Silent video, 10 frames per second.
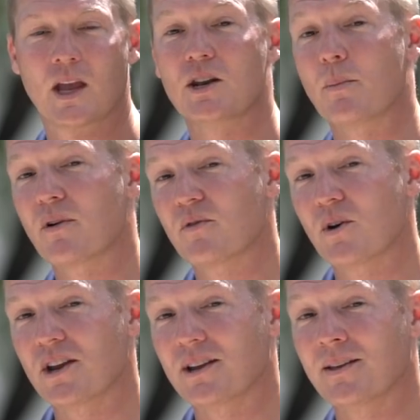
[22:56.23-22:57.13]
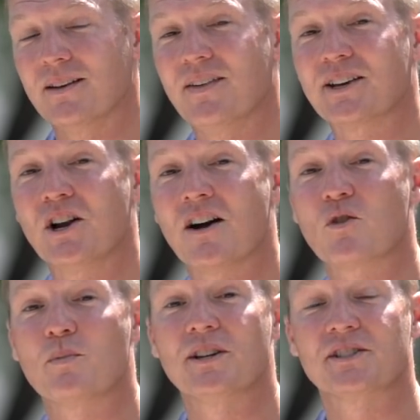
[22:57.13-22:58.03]
Number three, if I could
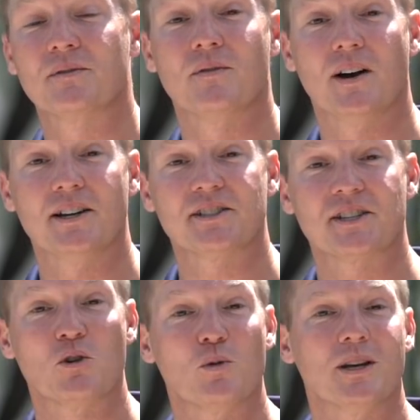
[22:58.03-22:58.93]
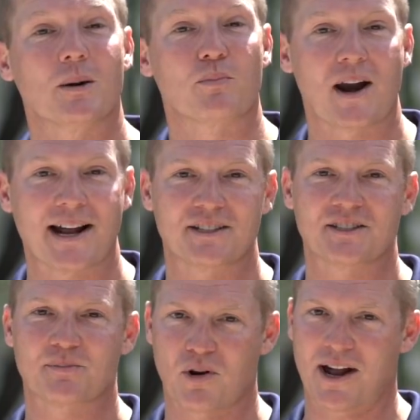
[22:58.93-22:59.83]
offer a piece of advice, it would be to
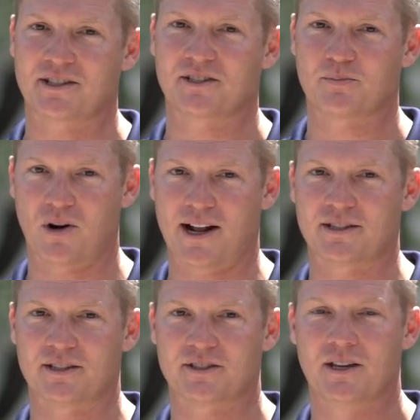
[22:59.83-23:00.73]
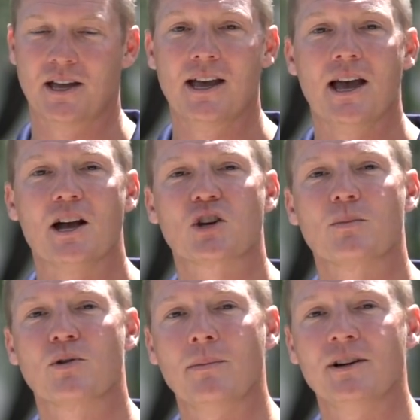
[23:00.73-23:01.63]
practice, practice, practice. As you
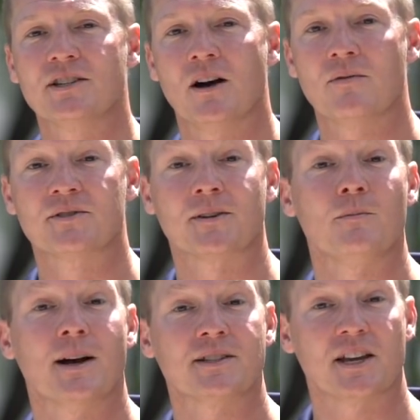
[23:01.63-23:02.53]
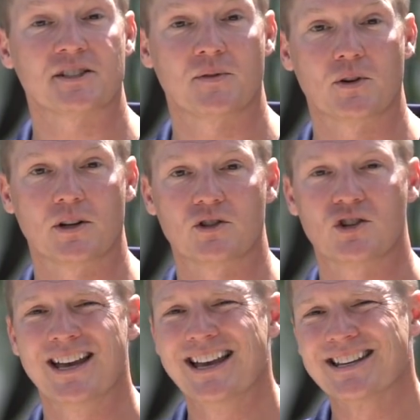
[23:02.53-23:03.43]
can probably tell from some of my test
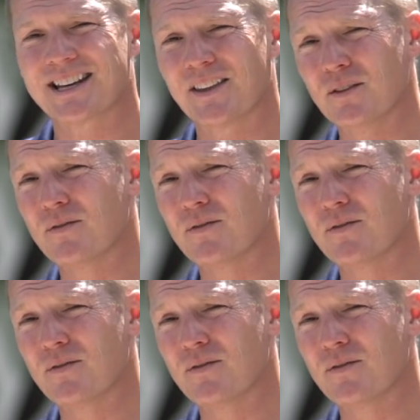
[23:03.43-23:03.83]
footage, to get the